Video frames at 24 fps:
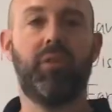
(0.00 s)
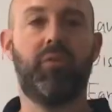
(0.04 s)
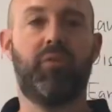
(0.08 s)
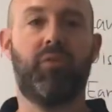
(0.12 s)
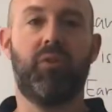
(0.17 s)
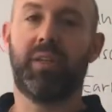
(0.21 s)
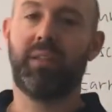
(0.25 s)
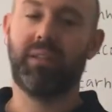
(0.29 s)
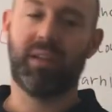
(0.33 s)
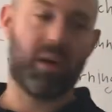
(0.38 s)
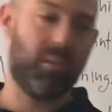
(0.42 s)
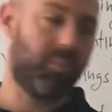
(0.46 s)
For
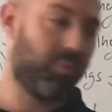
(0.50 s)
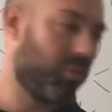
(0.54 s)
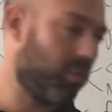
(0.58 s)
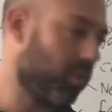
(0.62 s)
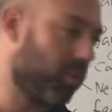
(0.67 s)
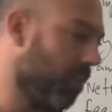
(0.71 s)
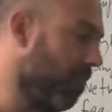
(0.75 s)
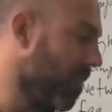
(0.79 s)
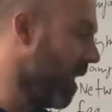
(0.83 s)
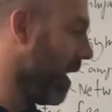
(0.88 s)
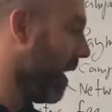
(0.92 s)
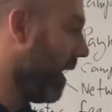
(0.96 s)

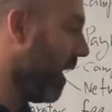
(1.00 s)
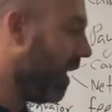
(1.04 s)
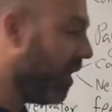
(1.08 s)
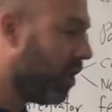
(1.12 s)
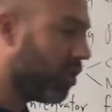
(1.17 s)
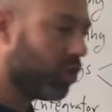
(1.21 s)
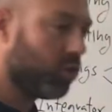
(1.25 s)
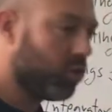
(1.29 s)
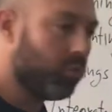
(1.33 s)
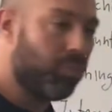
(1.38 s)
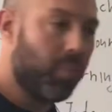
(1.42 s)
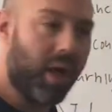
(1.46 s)
example,
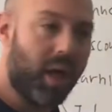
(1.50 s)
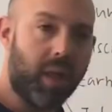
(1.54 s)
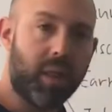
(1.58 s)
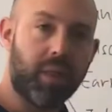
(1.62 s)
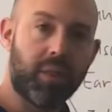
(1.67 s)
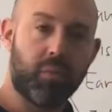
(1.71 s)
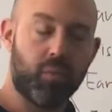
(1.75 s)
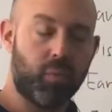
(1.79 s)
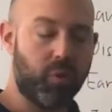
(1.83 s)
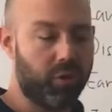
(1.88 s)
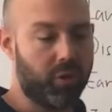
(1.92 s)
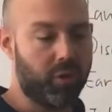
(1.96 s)
each
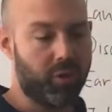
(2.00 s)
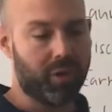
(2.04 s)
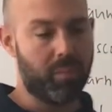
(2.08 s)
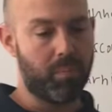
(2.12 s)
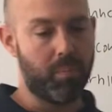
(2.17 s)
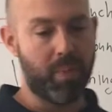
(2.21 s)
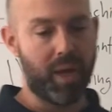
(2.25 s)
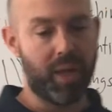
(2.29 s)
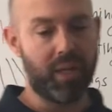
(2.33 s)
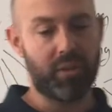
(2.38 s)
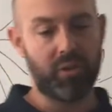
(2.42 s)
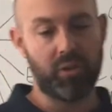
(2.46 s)
month we're going to
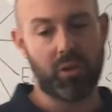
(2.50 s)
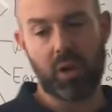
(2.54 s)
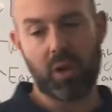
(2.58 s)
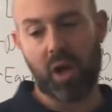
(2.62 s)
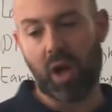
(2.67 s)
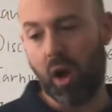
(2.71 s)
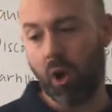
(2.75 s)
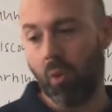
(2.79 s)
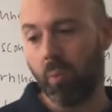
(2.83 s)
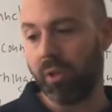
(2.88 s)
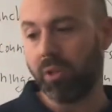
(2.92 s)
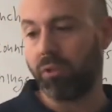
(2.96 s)
measure
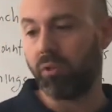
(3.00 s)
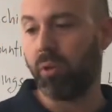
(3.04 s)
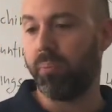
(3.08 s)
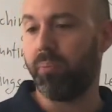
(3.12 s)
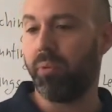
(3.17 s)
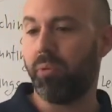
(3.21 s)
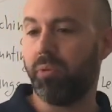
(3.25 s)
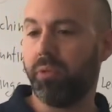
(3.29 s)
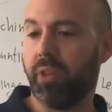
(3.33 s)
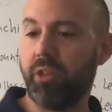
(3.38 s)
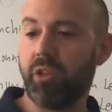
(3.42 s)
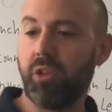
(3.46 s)
how much
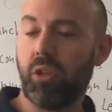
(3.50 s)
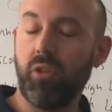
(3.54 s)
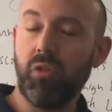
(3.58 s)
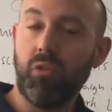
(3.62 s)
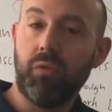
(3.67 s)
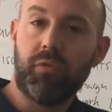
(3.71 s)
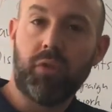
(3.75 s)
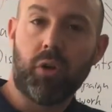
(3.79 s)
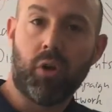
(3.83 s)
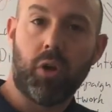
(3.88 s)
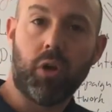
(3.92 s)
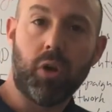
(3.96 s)
reputation
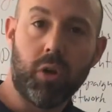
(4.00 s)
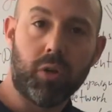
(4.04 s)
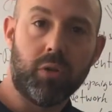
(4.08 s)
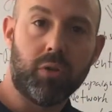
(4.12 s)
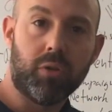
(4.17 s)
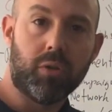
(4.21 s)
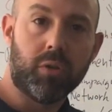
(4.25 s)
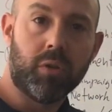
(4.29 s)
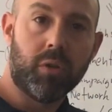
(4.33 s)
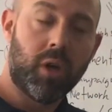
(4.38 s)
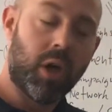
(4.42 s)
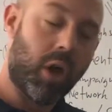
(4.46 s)
you've
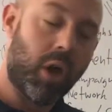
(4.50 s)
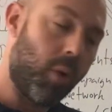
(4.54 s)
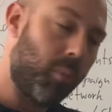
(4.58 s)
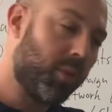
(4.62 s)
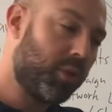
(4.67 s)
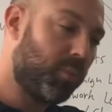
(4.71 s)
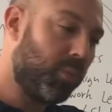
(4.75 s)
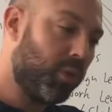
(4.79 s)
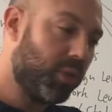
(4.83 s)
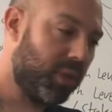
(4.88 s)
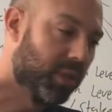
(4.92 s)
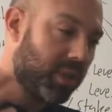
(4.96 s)
earned, how
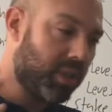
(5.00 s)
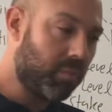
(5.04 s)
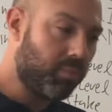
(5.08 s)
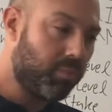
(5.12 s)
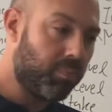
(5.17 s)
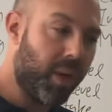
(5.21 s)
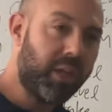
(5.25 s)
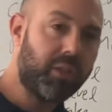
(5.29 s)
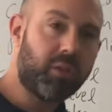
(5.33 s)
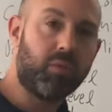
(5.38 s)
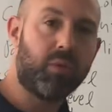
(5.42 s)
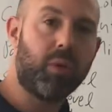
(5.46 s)
much
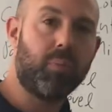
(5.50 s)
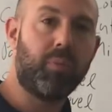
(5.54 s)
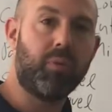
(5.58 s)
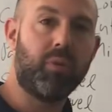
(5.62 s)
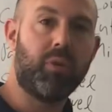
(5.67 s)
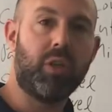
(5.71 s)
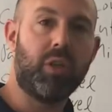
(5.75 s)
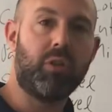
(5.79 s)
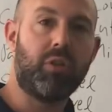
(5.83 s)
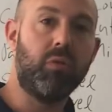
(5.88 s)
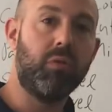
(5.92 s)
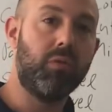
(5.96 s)
participation
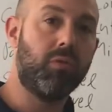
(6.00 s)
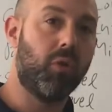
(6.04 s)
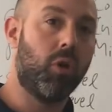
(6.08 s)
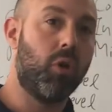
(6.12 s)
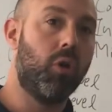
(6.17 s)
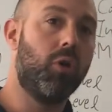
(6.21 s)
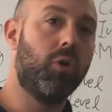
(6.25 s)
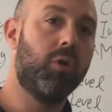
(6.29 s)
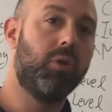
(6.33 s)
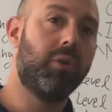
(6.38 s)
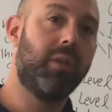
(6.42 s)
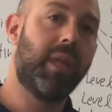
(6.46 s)
reputation you've
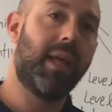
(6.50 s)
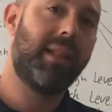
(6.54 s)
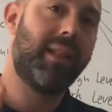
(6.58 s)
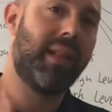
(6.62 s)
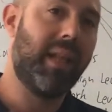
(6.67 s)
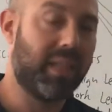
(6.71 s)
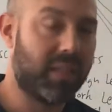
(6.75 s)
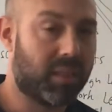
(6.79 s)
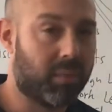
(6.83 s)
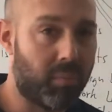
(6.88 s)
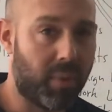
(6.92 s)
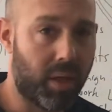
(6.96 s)
earned that
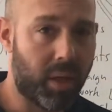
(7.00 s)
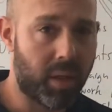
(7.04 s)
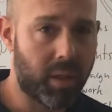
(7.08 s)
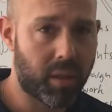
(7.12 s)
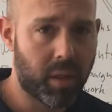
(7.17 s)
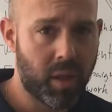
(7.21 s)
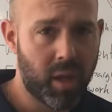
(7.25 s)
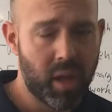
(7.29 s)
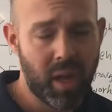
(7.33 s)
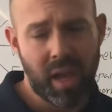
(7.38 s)
last month,